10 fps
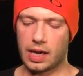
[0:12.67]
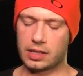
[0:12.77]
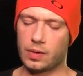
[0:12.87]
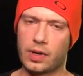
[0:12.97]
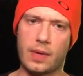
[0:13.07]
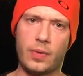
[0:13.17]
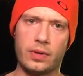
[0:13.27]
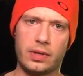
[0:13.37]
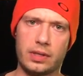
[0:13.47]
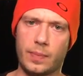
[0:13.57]
actually when I
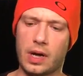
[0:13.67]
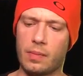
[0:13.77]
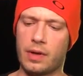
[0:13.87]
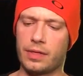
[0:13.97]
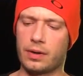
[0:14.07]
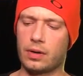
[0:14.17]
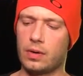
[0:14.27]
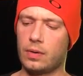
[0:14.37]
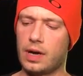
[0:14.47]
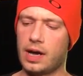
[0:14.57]
bought this about a month
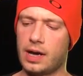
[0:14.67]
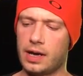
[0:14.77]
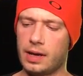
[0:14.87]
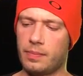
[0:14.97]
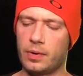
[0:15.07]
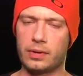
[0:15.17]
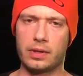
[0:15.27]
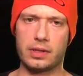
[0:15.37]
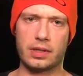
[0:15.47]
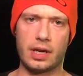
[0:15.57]
ago I
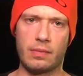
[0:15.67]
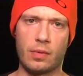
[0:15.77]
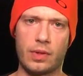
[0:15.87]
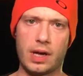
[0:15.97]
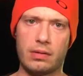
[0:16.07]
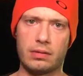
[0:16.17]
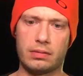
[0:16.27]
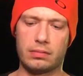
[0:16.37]
bought this camera without